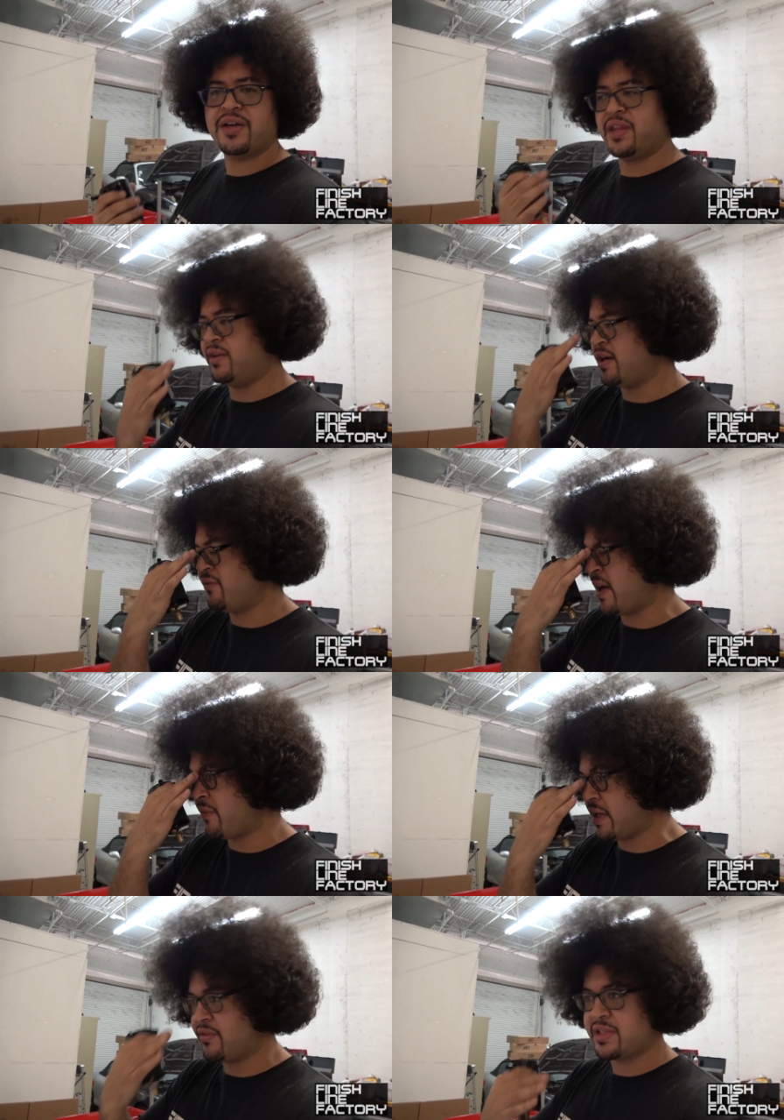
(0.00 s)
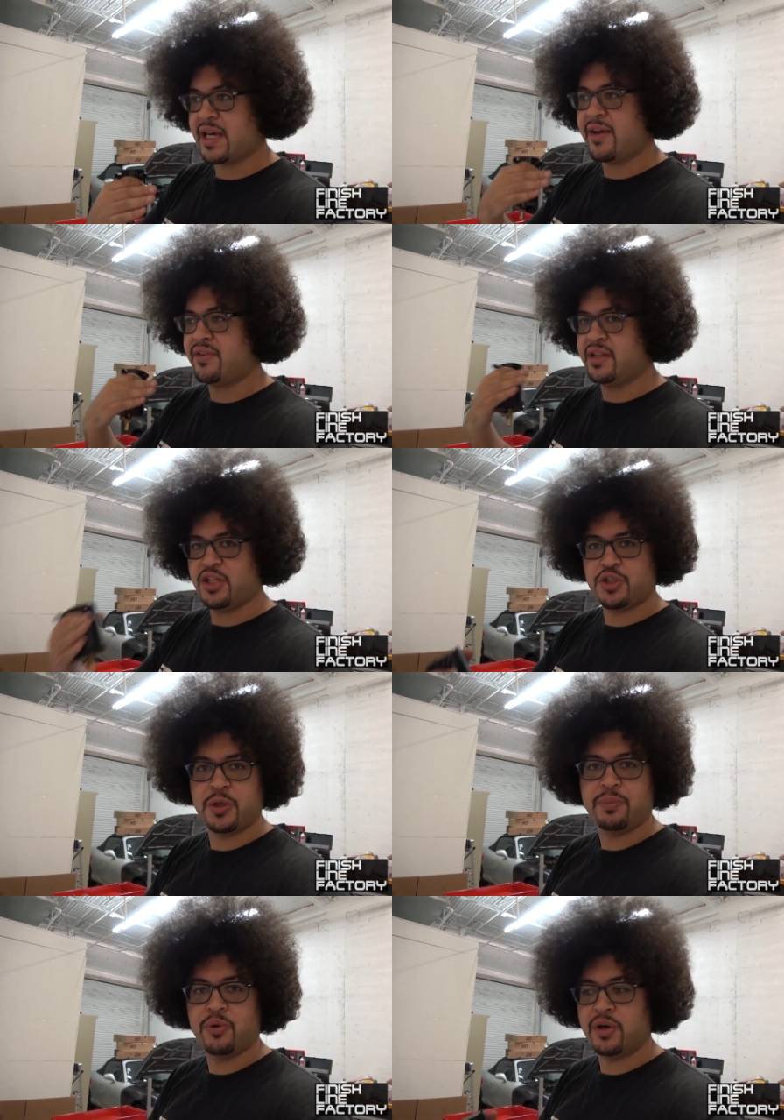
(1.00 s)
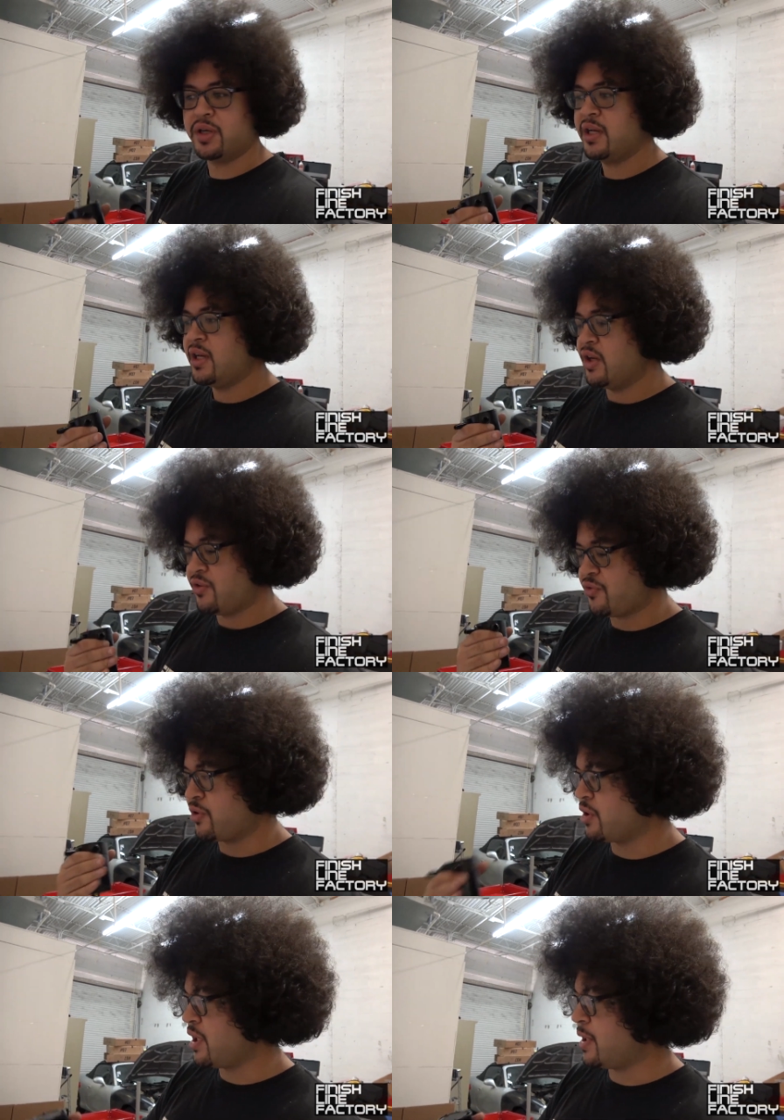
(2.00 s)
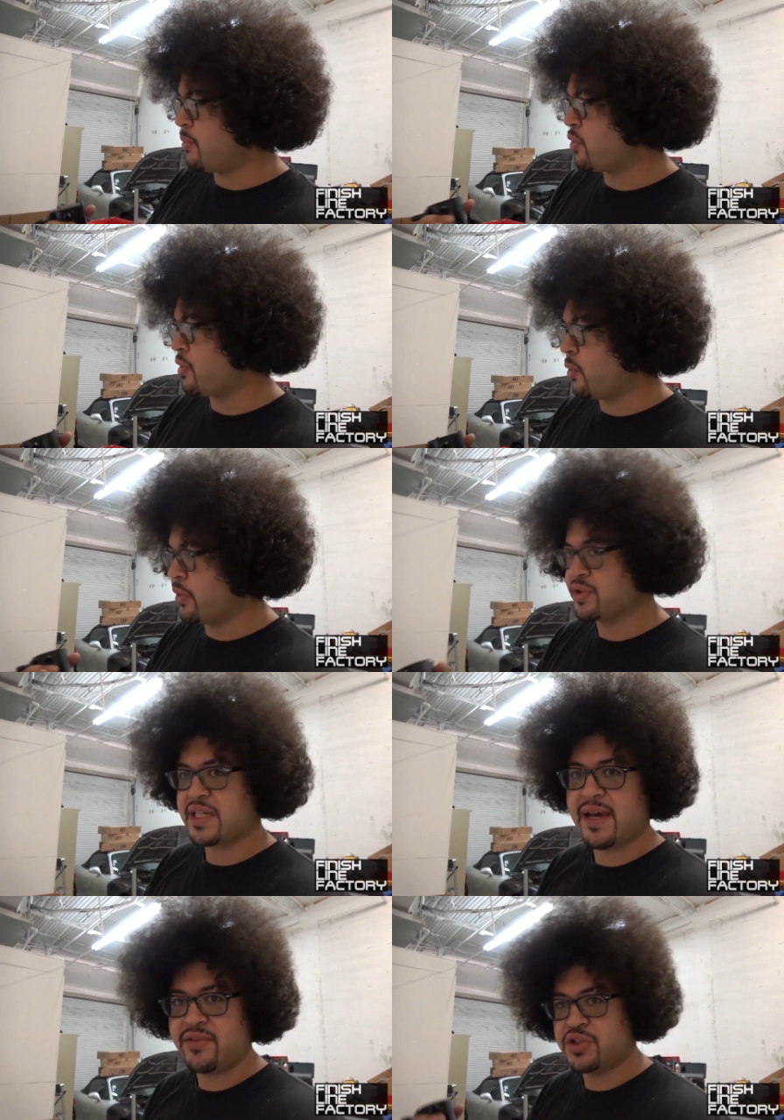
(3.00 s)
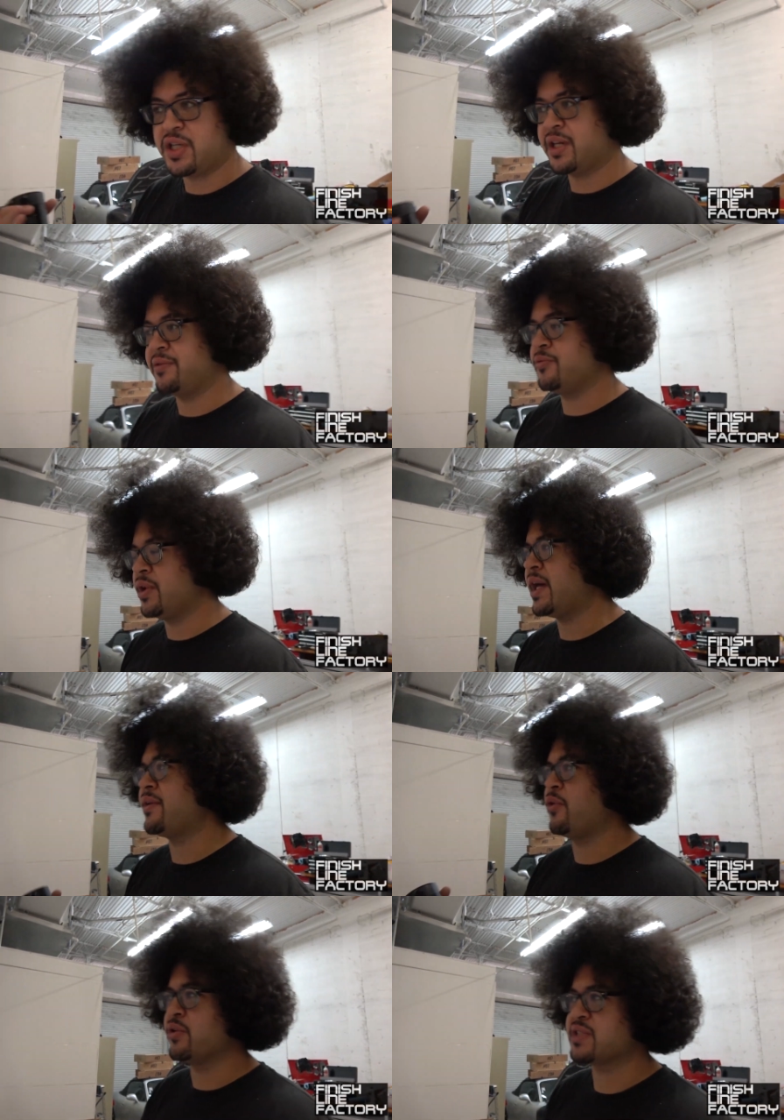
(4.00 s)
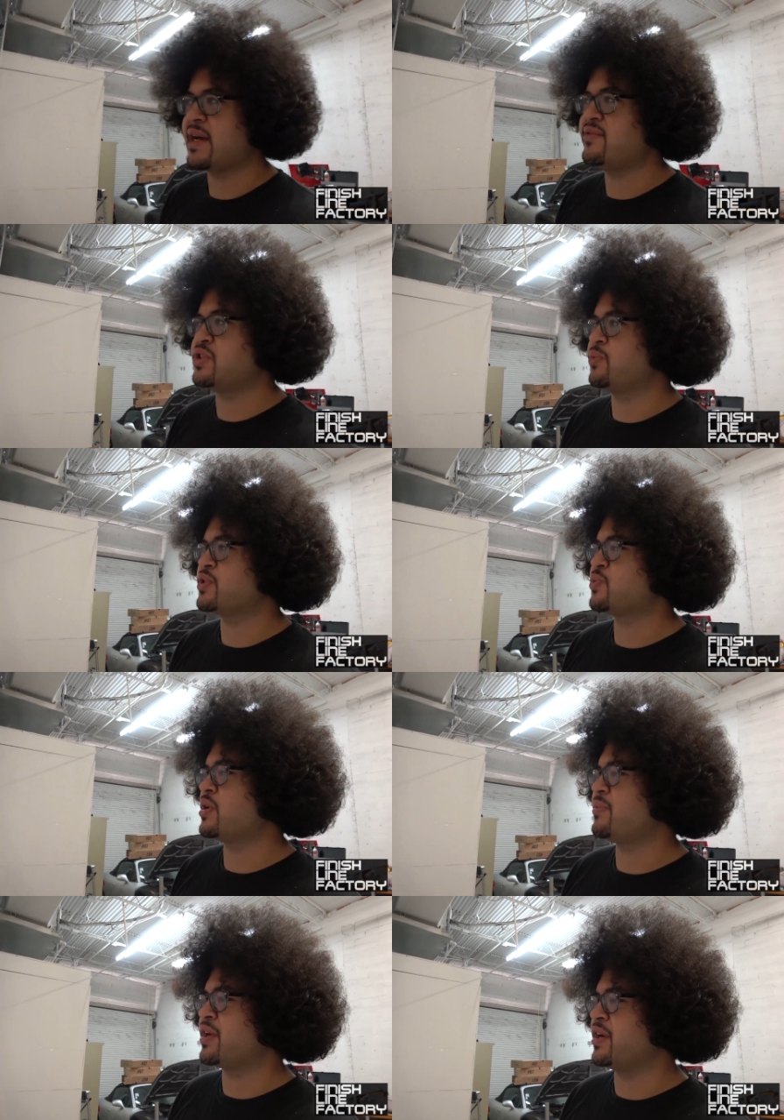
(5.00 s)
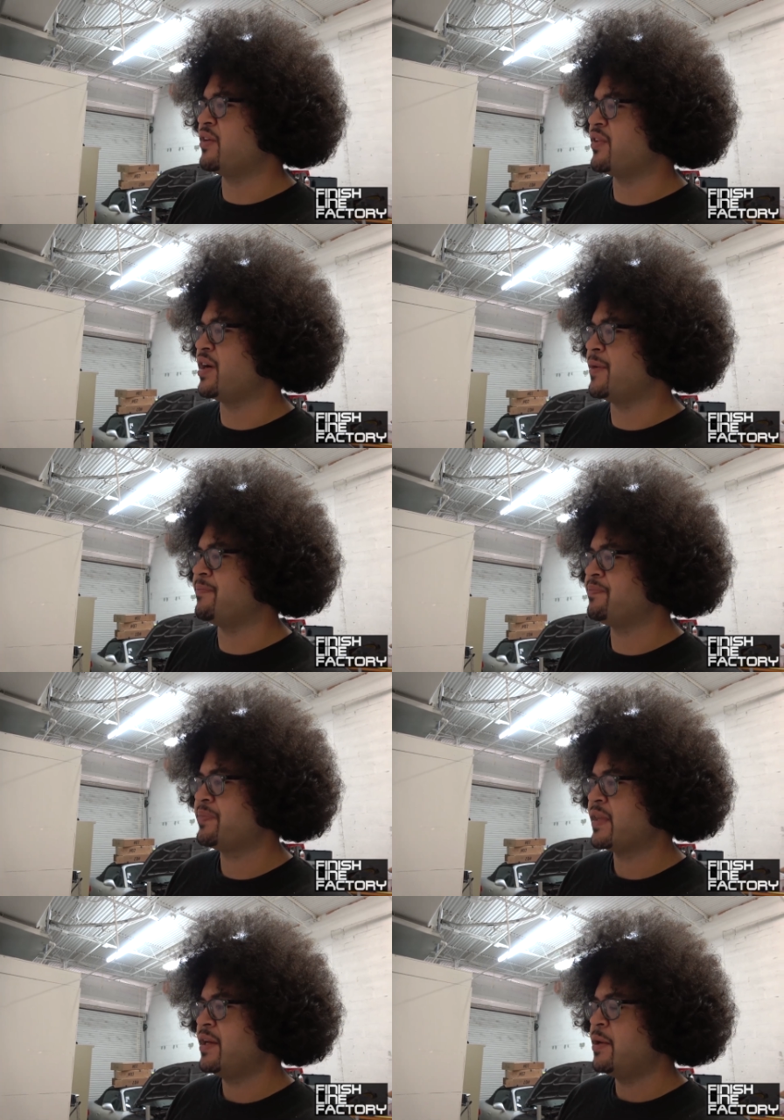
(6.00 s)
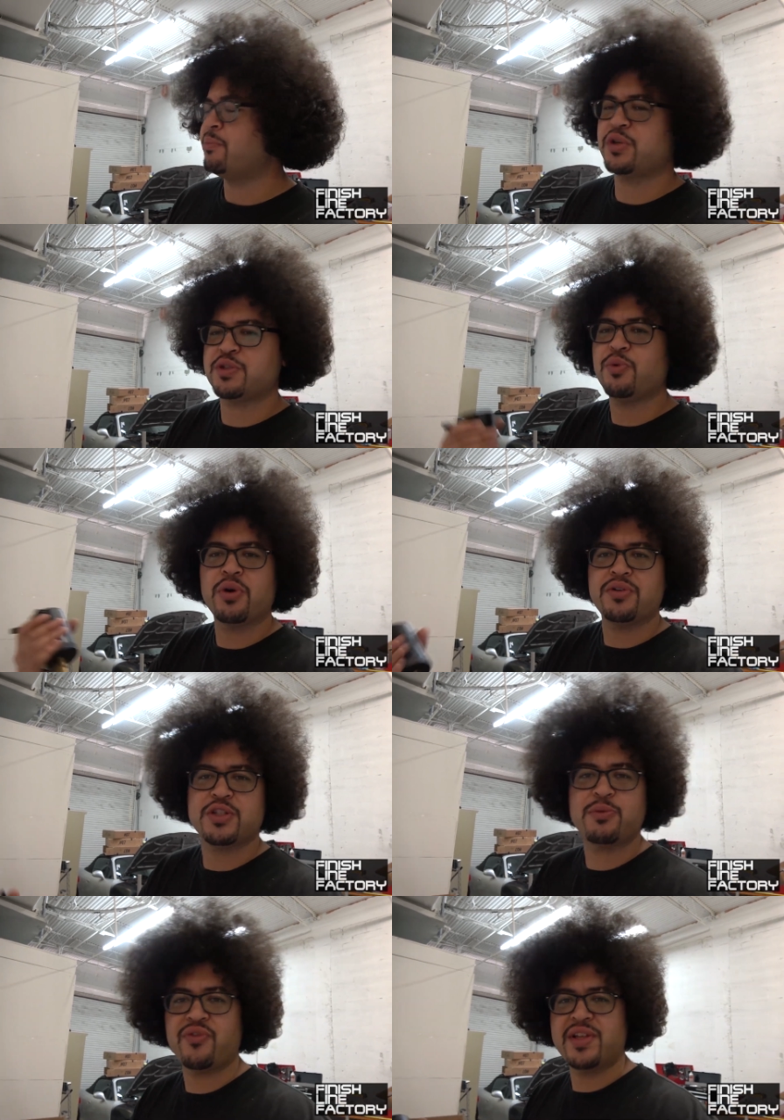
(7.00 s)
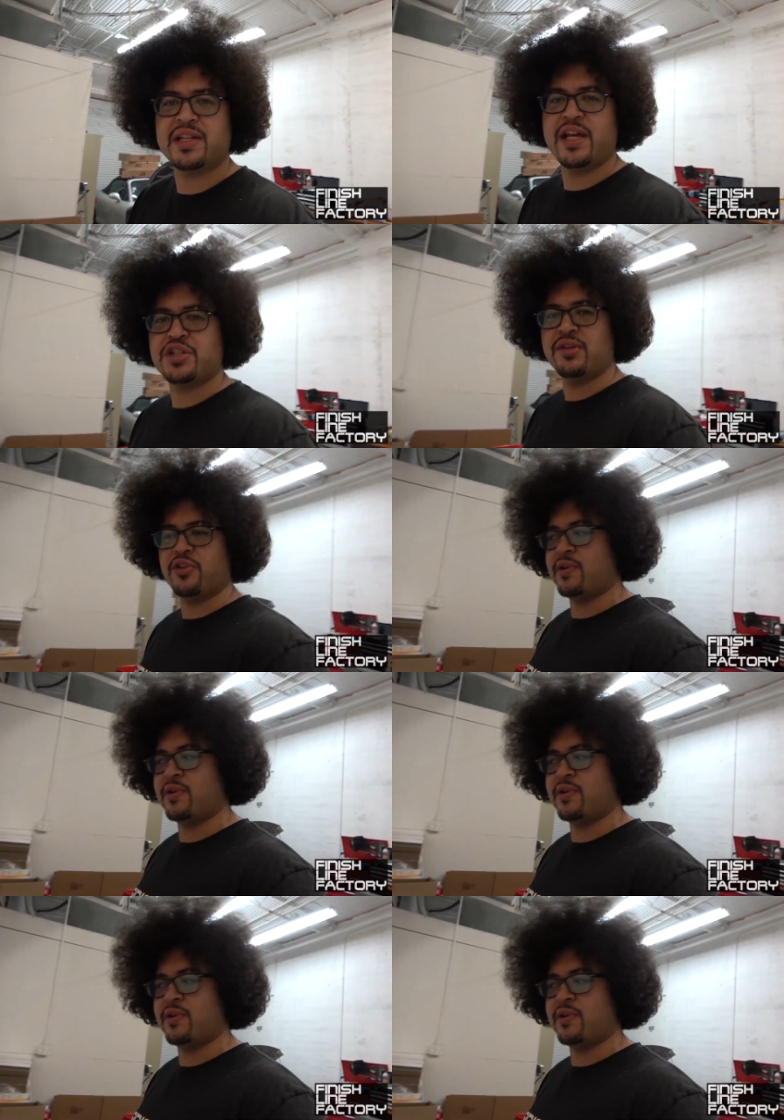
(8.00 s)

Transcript: the valve cover to have an additional port for more oil scavenging. Well, not oil scavenging. What's the word I'm thinking of? Just more ventilation of the